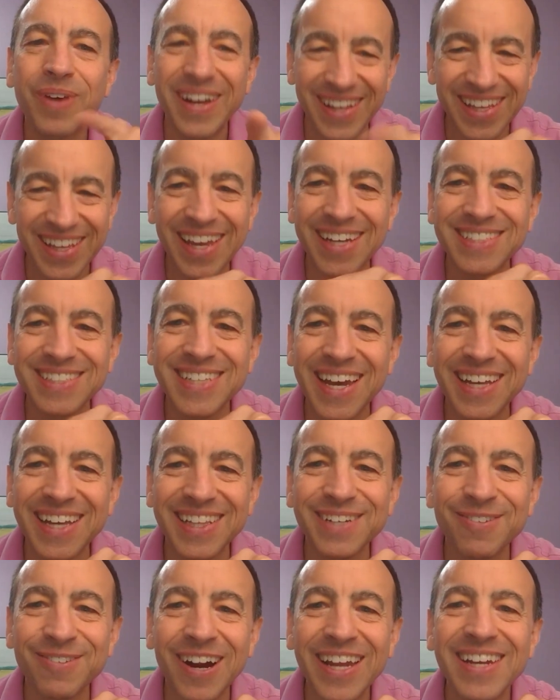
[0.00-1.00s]
Yeah,
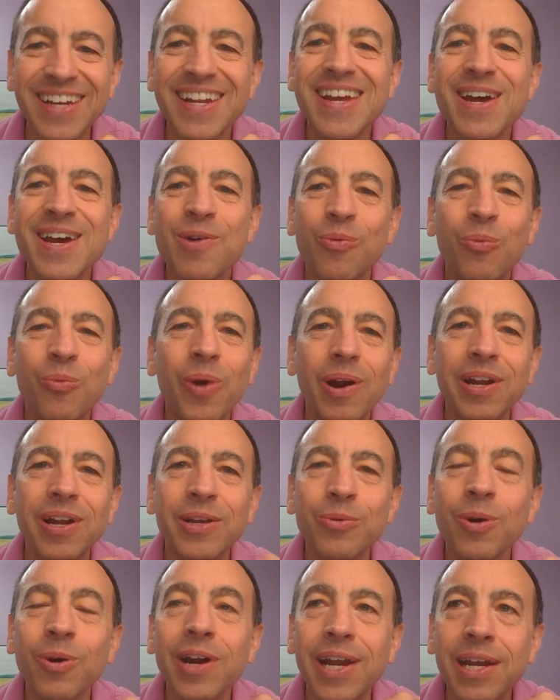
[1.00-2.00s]
exactly. Right. Where
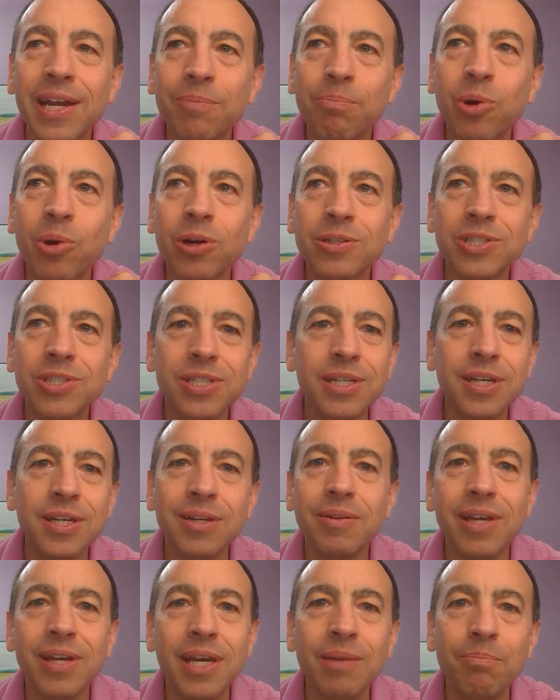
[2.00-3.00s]
you were in person
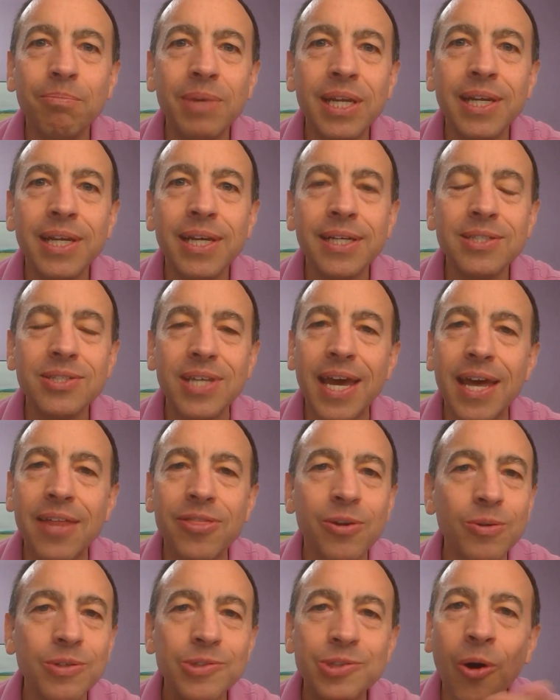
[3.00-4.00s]
in meetings, and
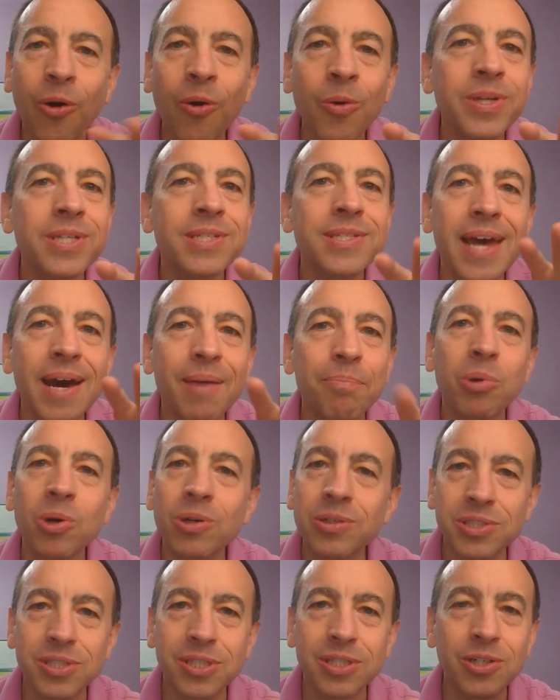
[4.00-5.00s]
there's always that
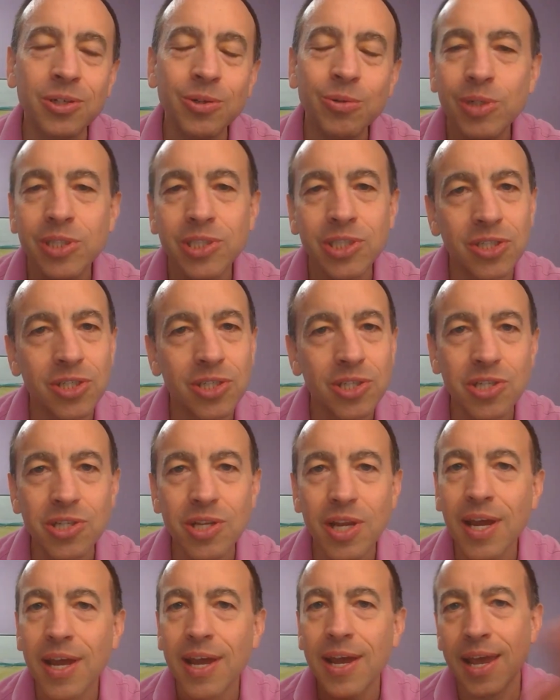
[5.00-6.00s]
person who would just
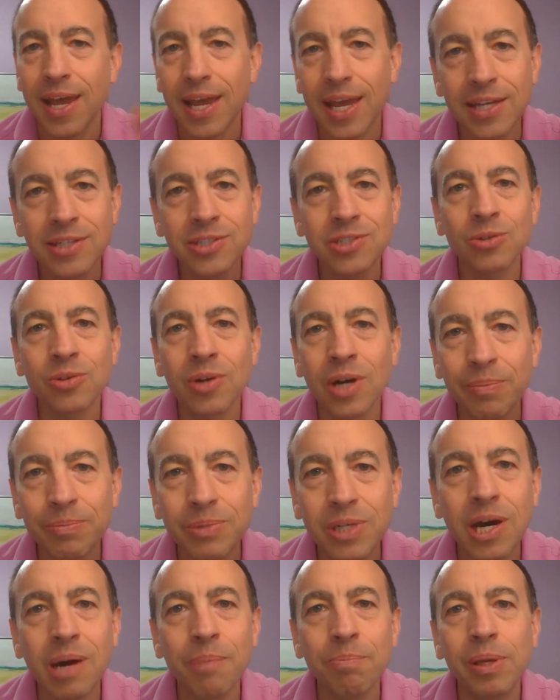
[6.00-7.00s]

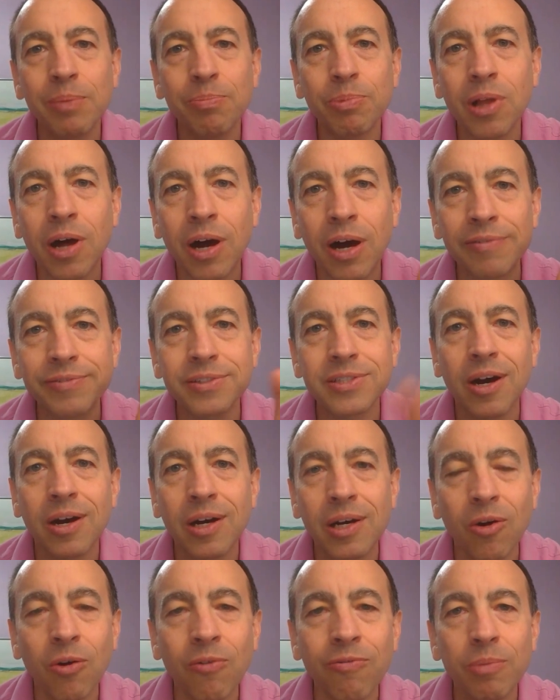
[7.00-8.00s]
interrupt, cut people off,
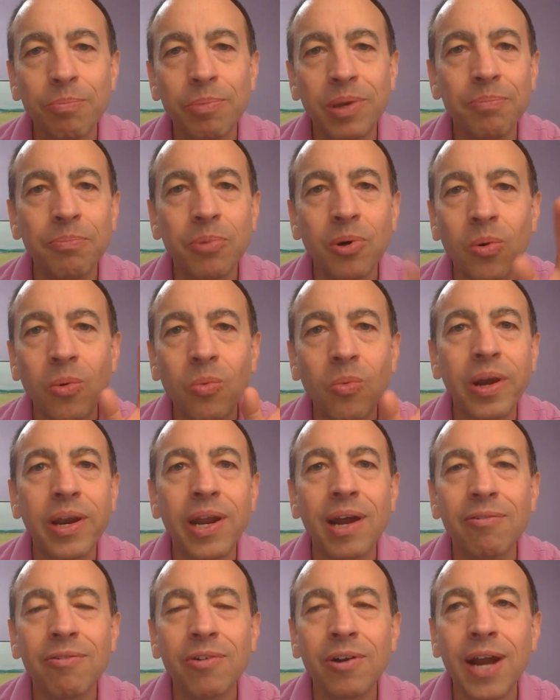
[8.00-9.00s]
talk over people,
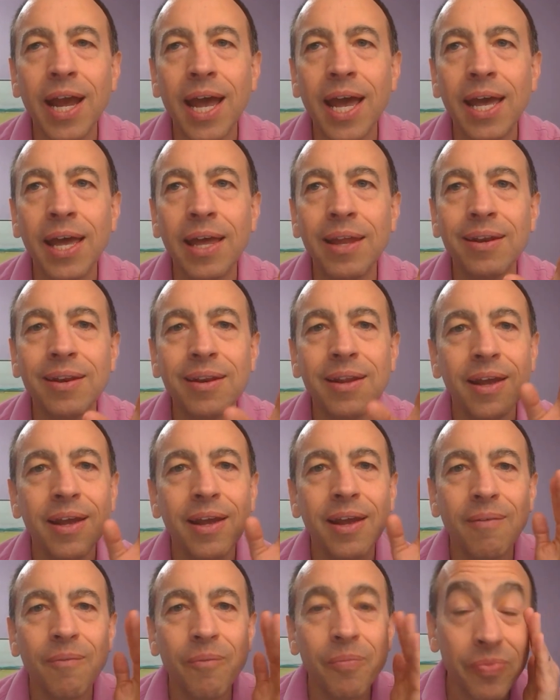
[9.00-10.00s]
whatever. And
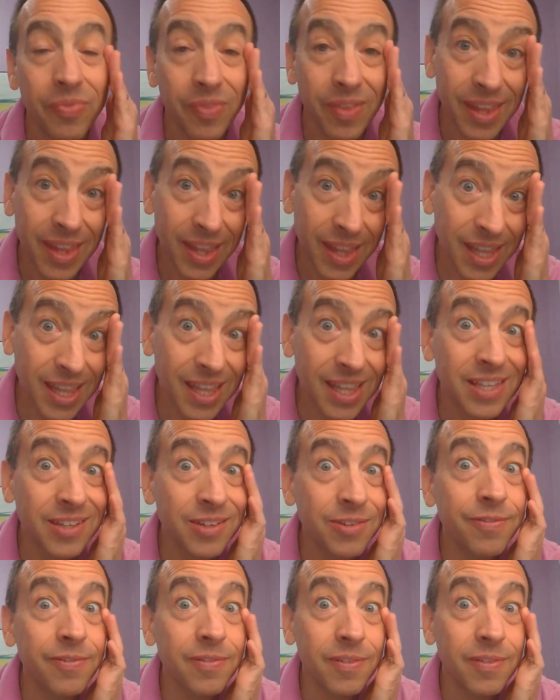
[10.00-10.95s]
do